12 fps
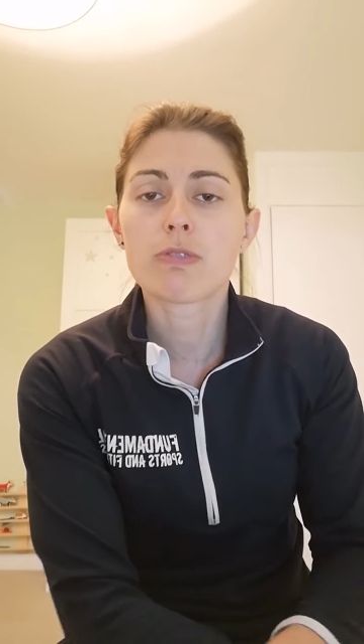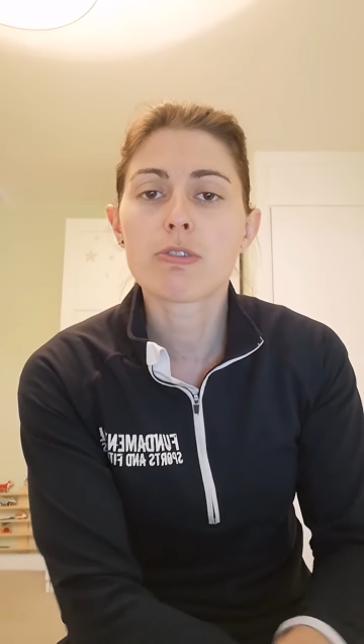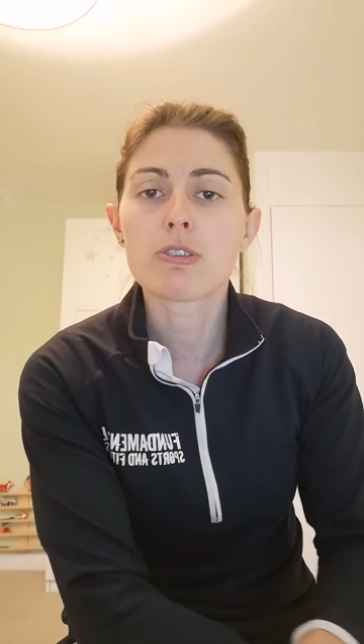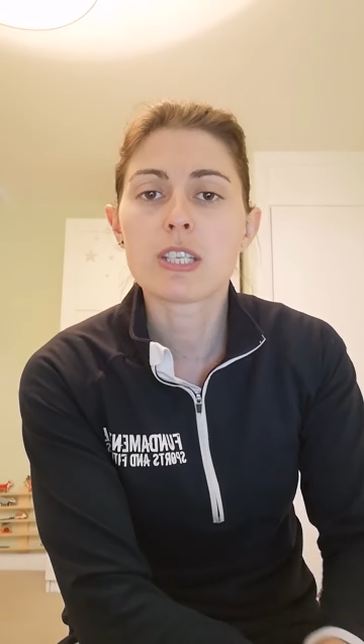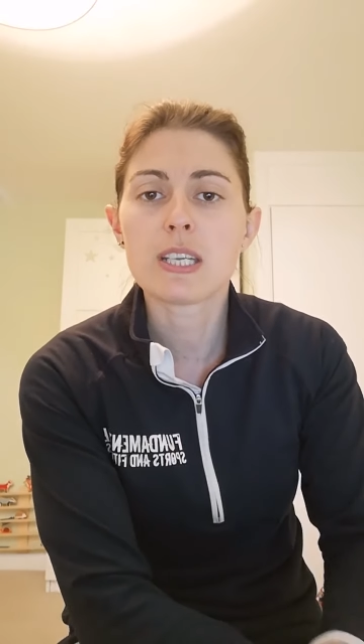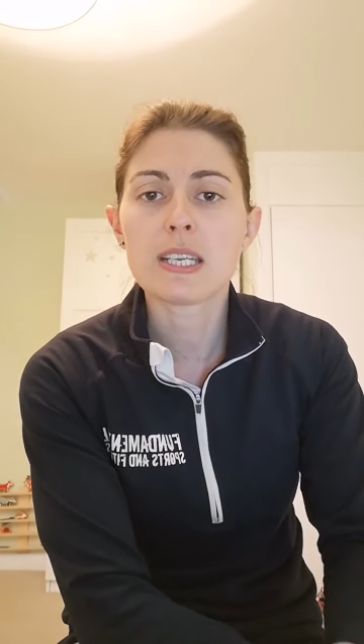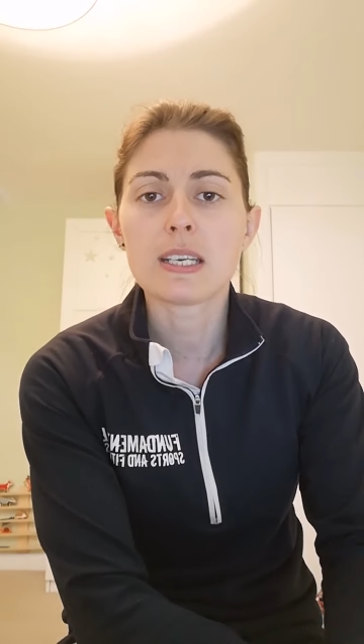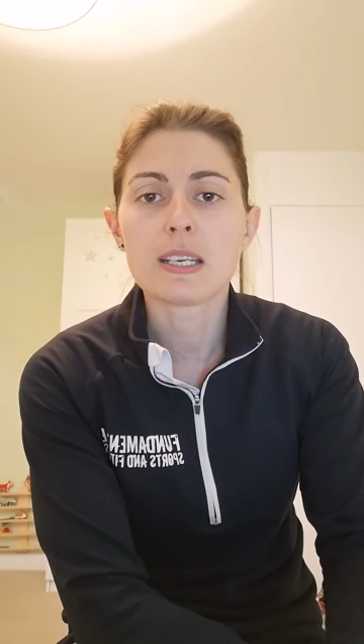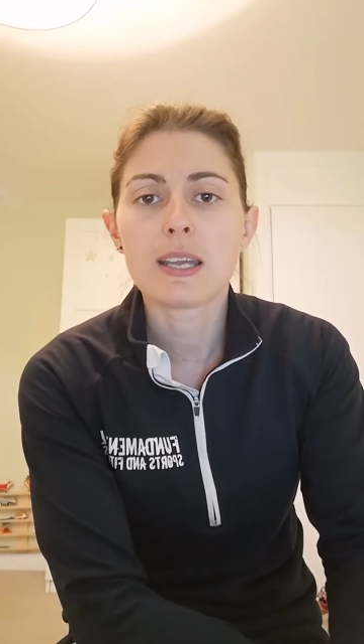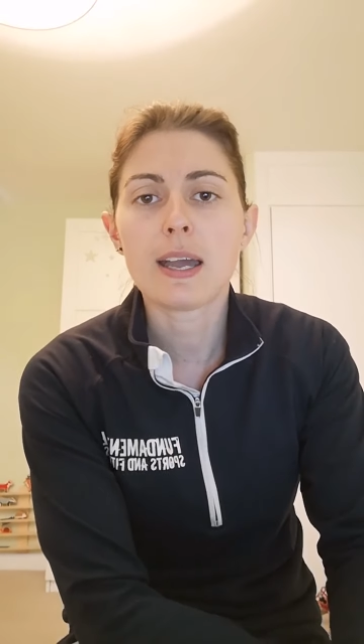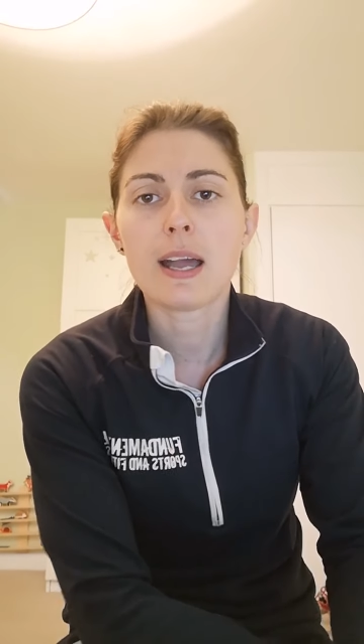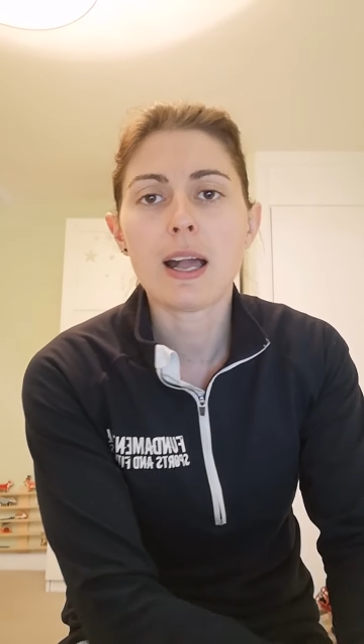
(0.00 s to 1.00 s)
routine
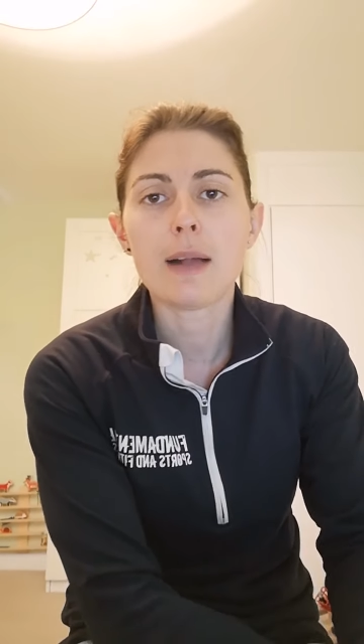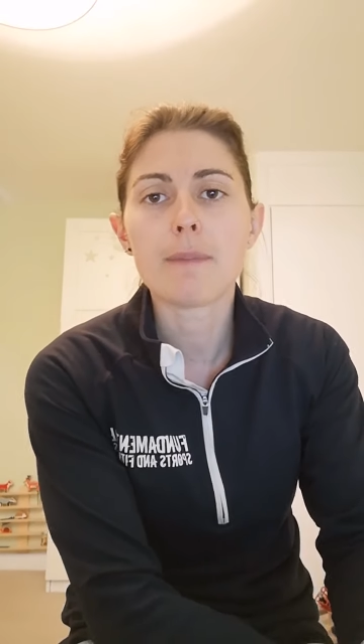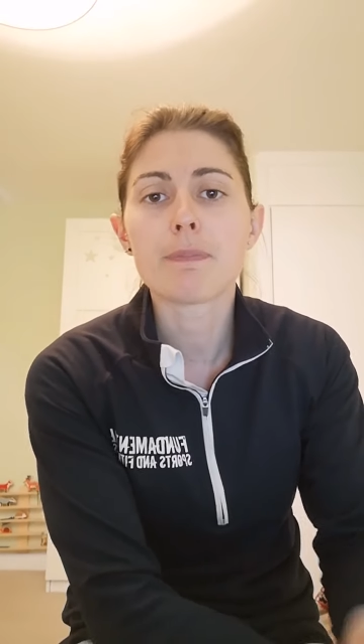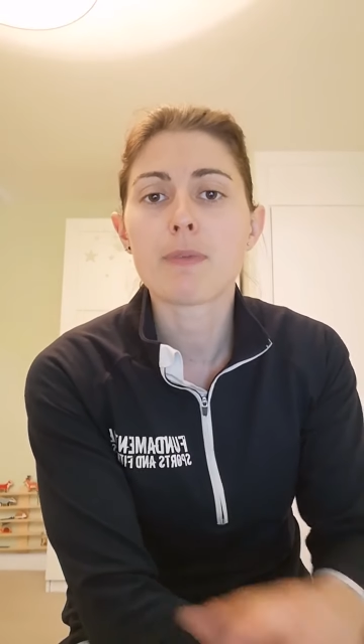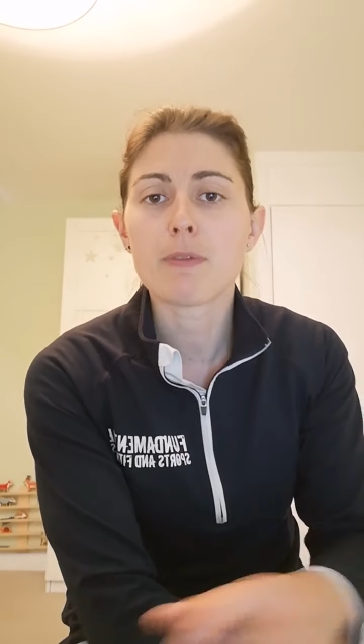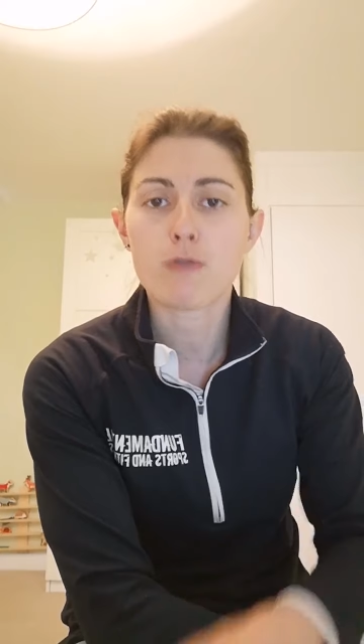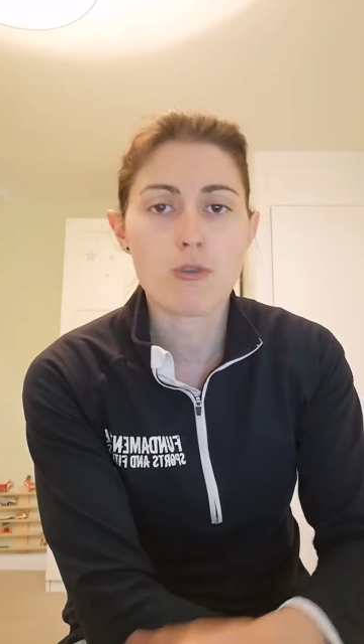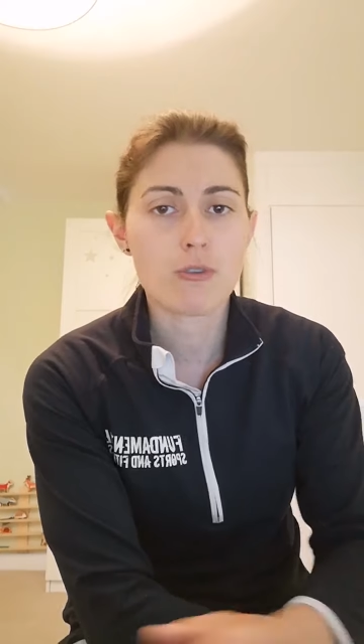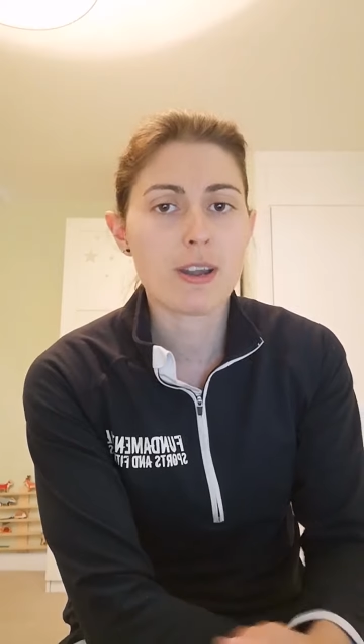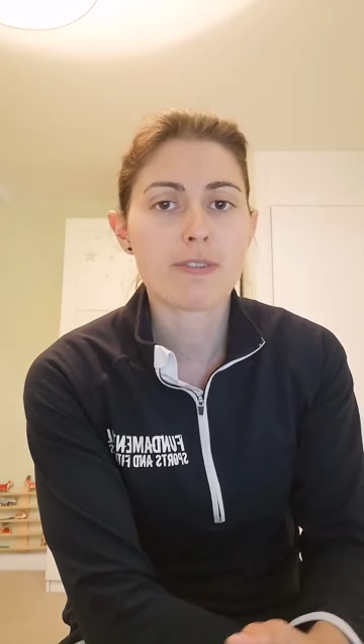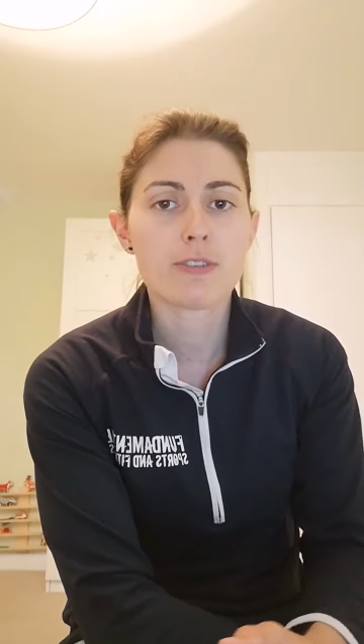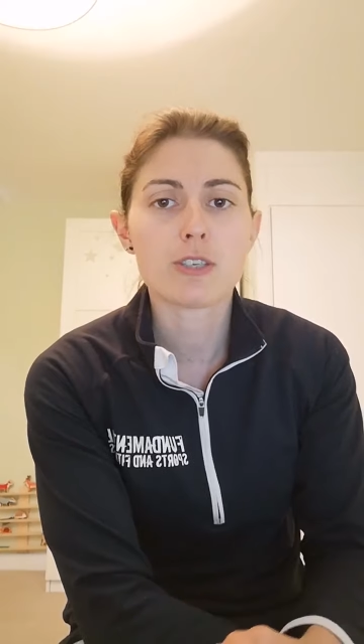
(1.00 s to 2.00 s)
before
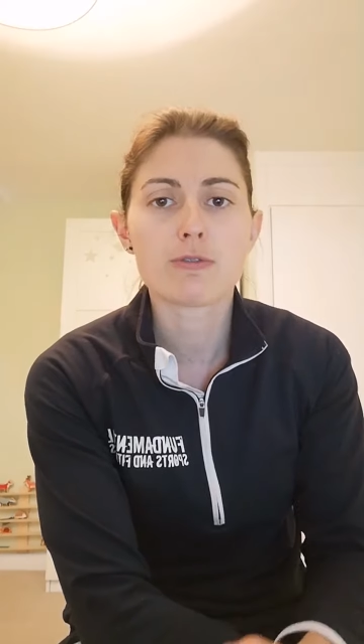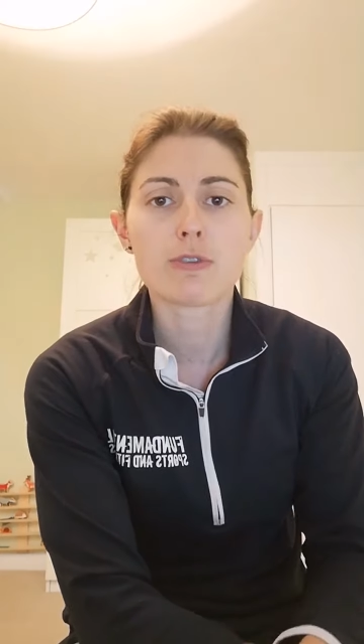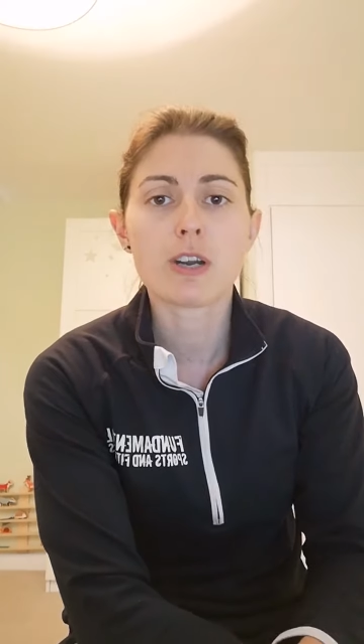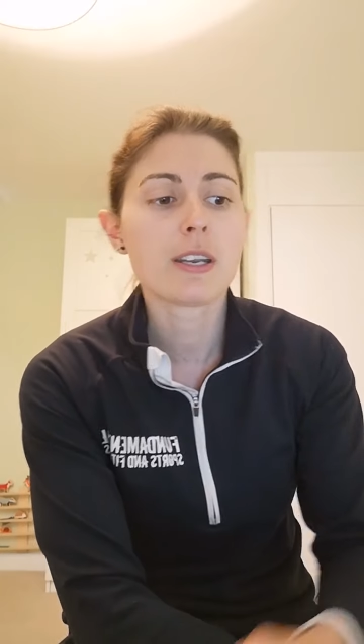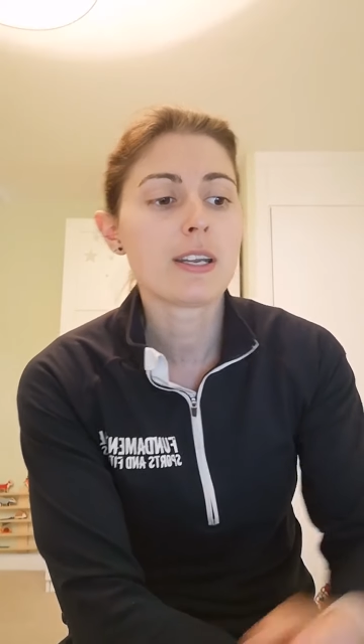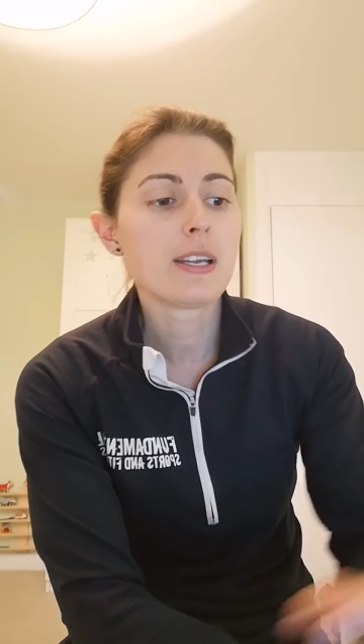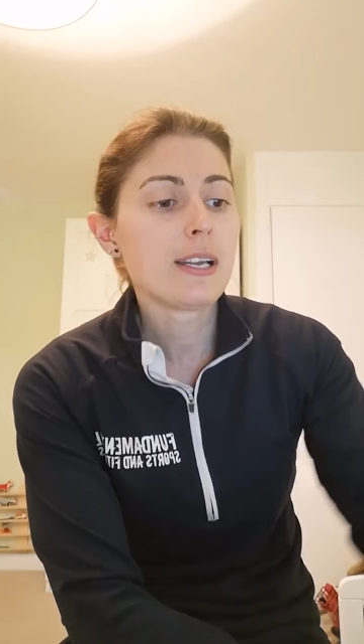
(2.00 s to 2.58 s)
and after you've run,